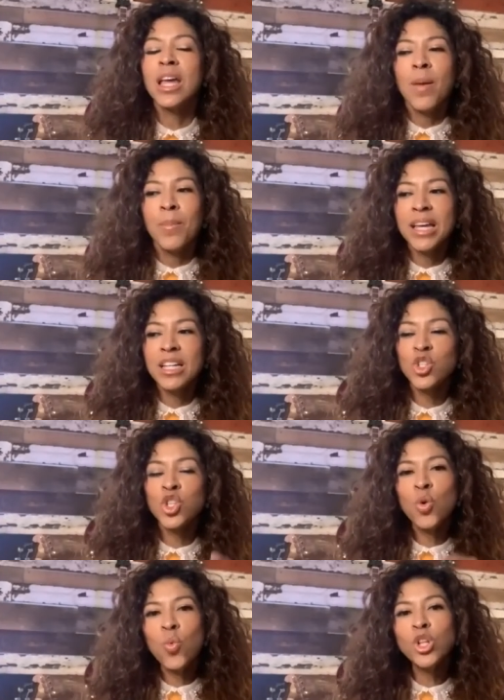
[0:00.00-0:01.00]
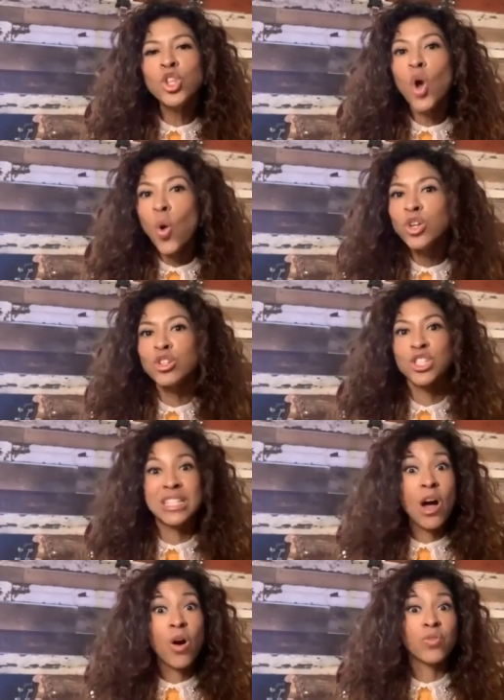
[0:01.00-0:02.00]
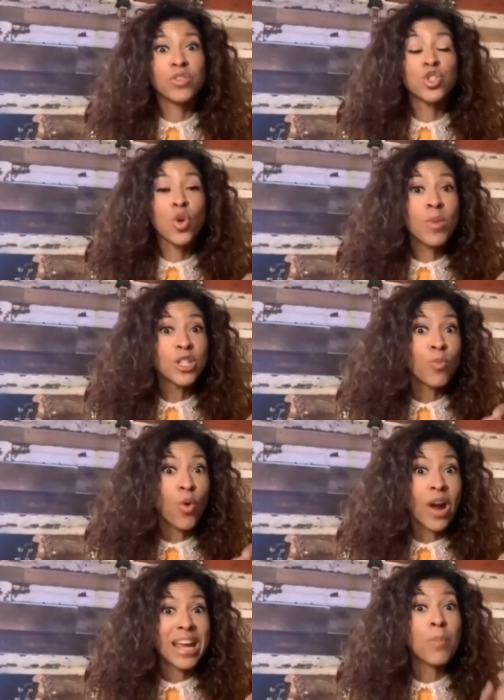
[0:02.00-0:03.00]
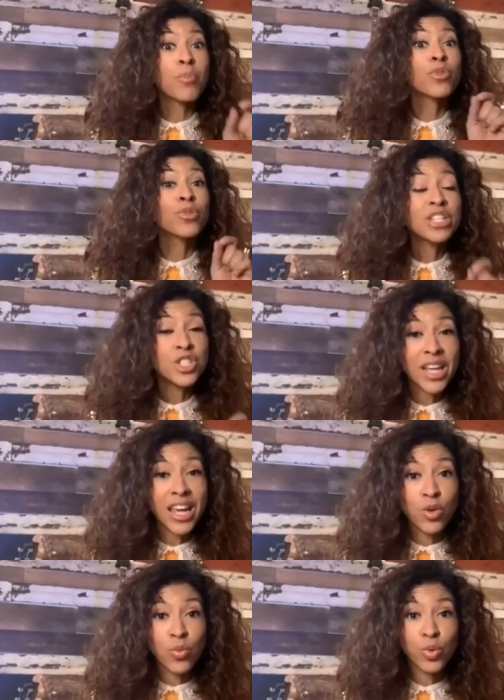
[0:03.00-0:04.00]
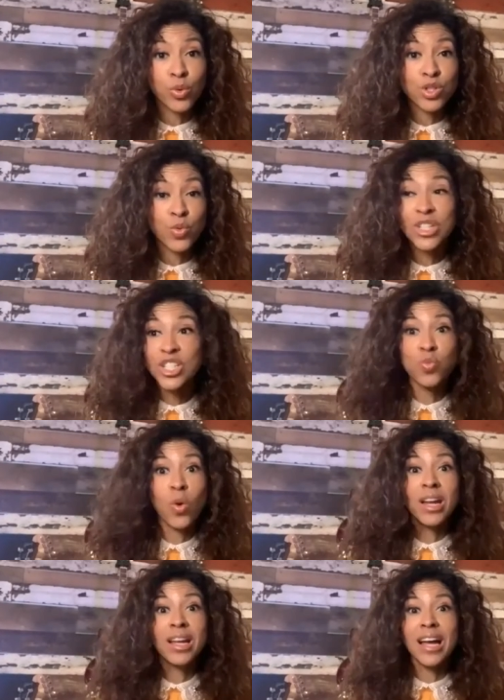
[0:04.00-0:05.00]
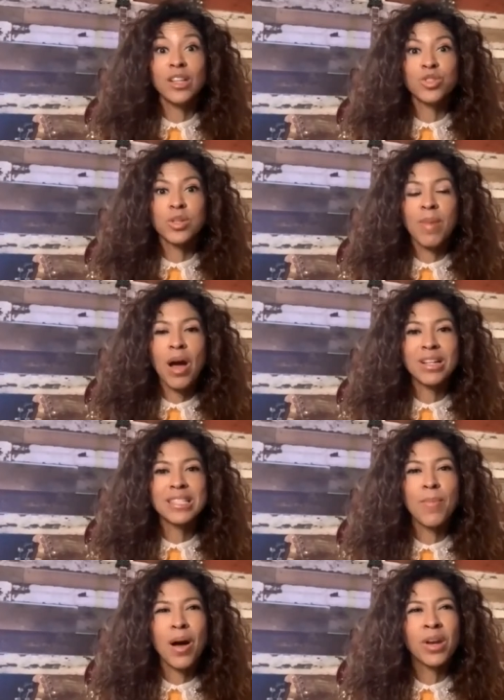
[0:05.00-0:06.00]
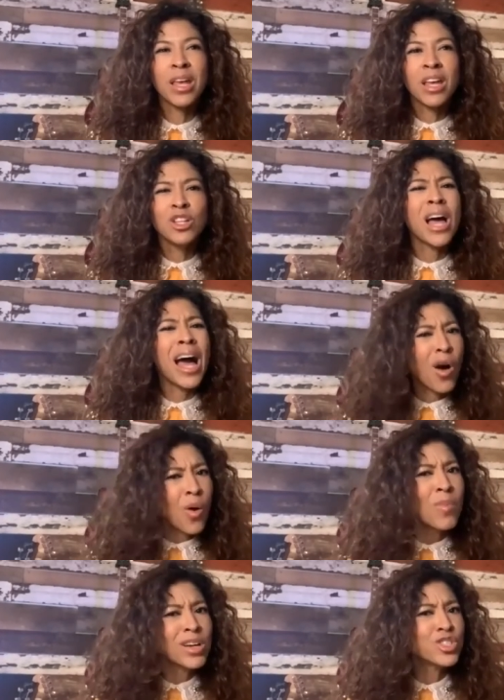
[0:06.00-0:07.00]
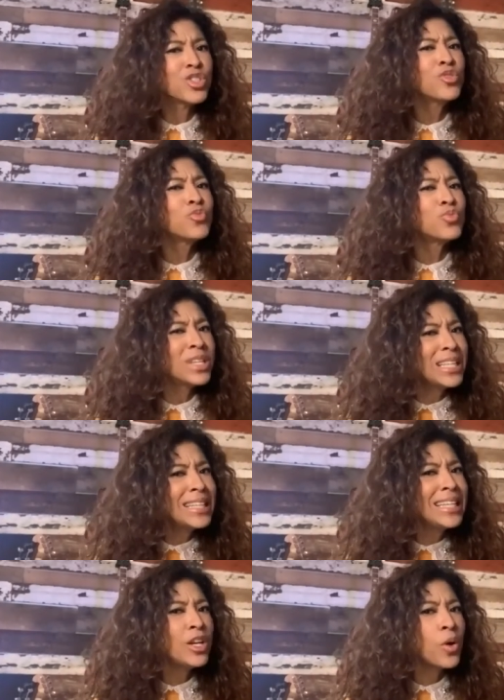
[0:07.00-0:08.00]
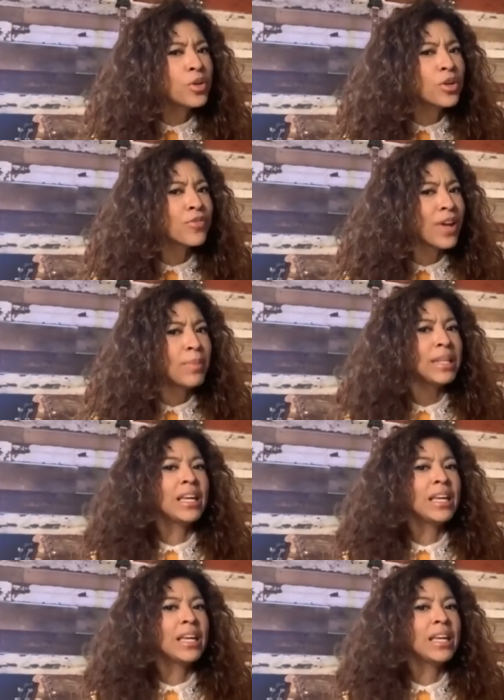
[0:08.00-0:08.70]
because you will know yourself so much more and appreciate your roots, which is what Encanto is about. It's about how much do you really know your family?